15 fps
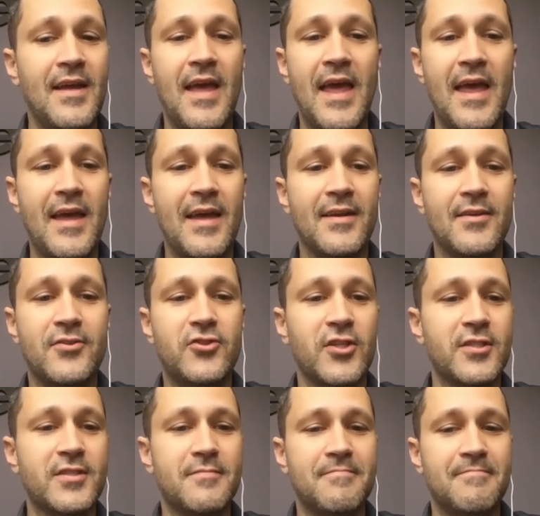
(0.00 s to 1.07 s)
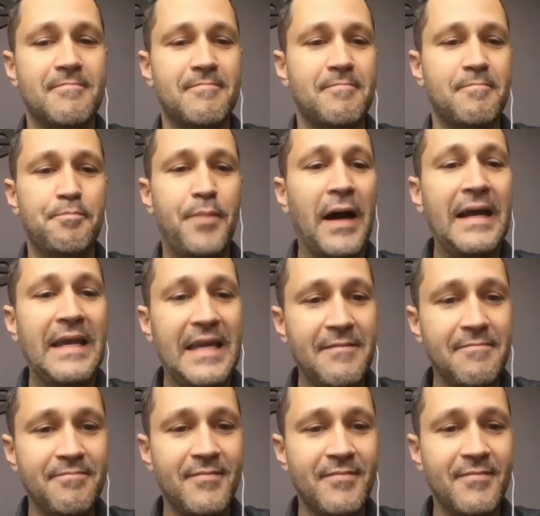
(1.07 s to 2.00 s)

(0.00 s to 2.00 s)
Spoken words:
and just buggy.